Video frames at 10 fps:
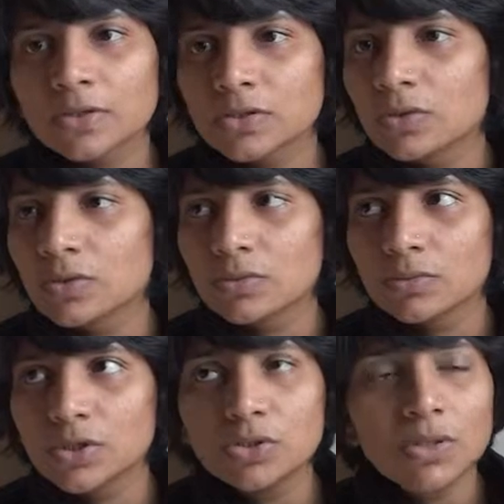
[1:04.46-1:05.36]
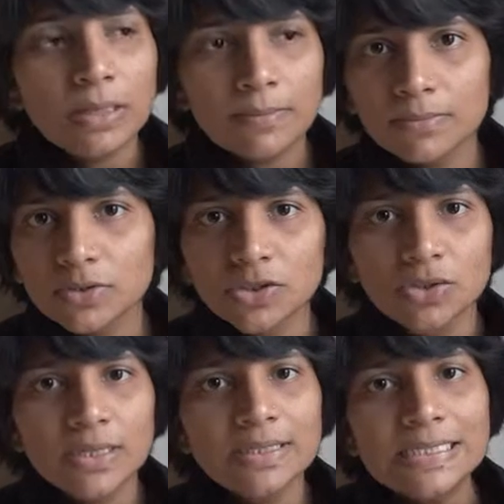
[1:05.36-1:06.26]
so during
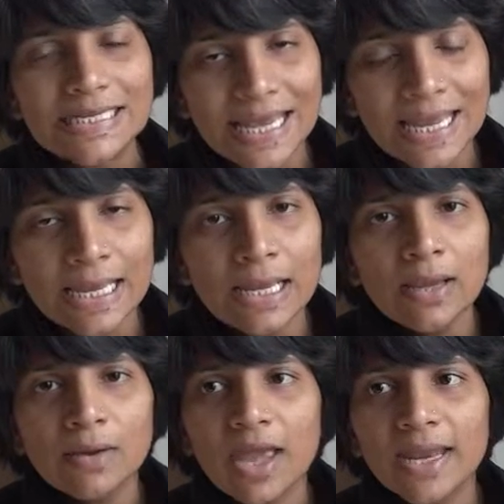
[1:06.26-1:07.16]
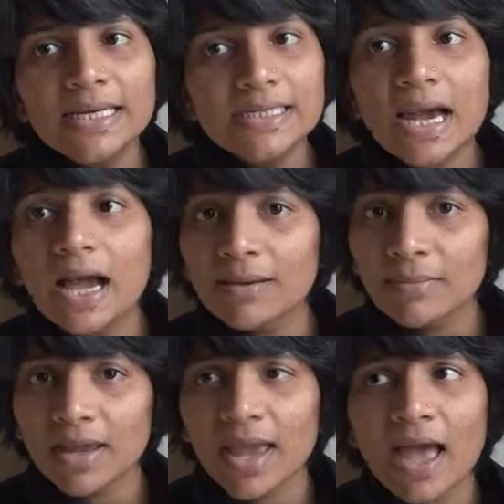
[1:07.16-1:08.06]
during the day anytime
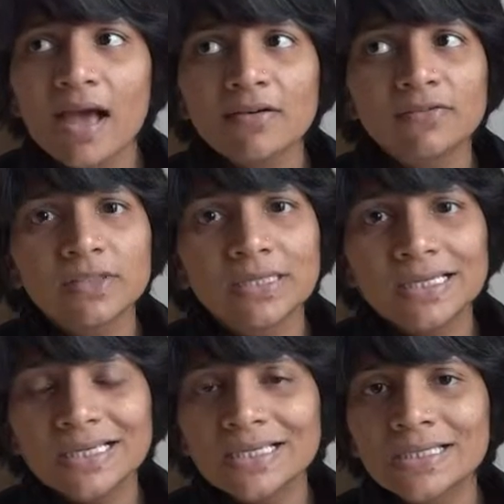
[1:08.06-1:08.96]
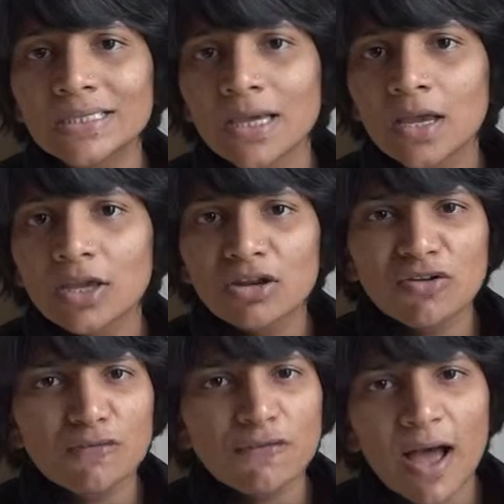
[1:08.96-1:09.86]
i have at least you know
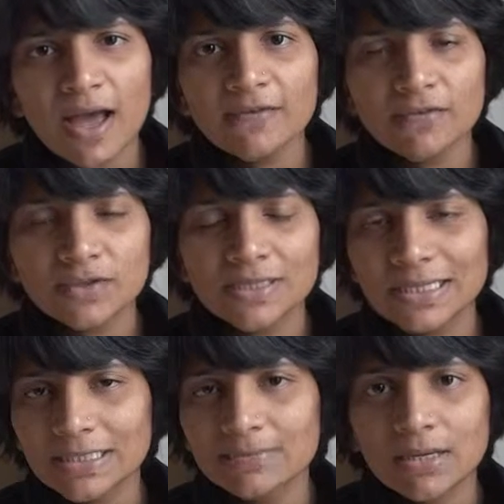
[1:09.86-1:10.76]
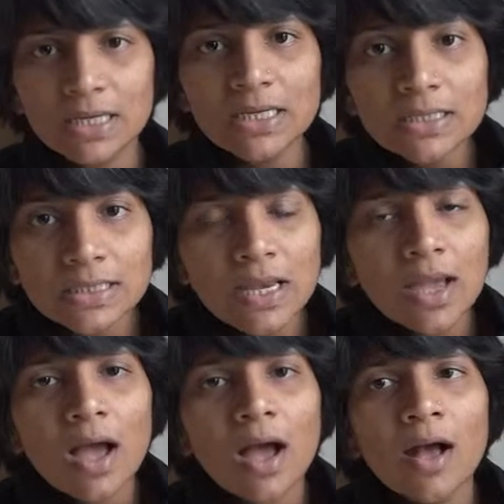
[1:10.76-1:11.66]
five or six minutes
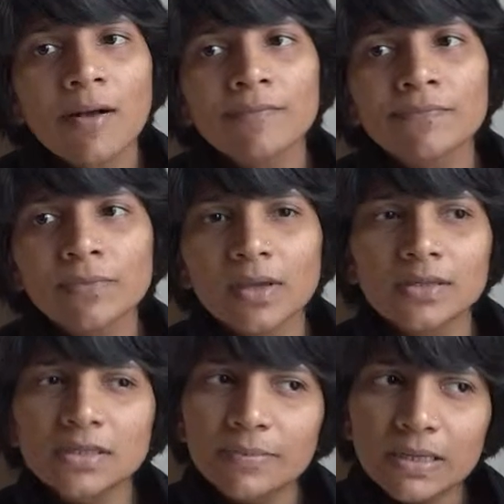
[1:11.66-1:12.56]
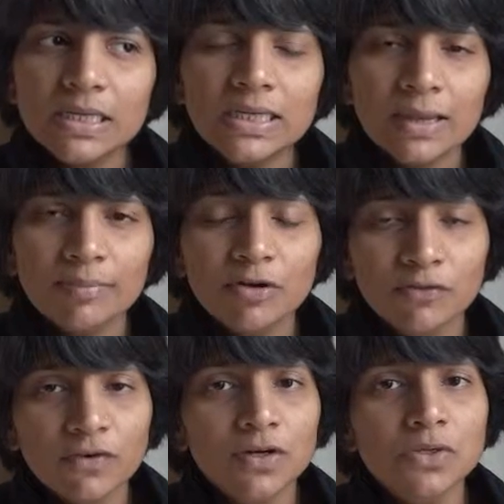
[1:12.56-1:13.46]
um, typically i
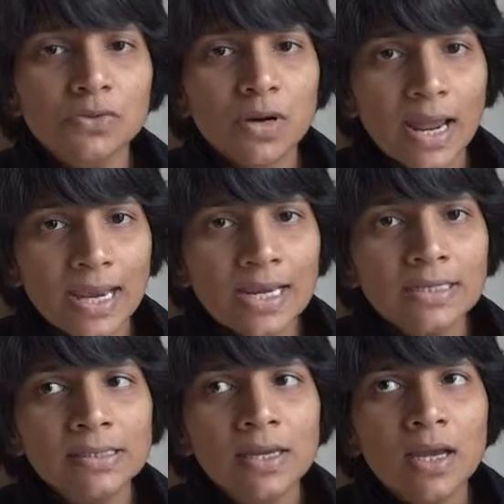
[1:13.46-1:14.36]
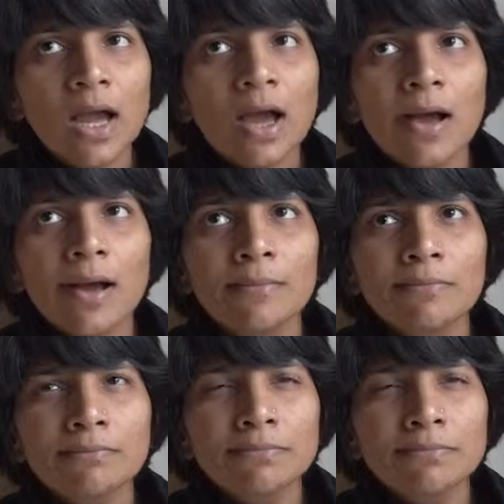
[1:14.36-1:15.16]
prefer to write um,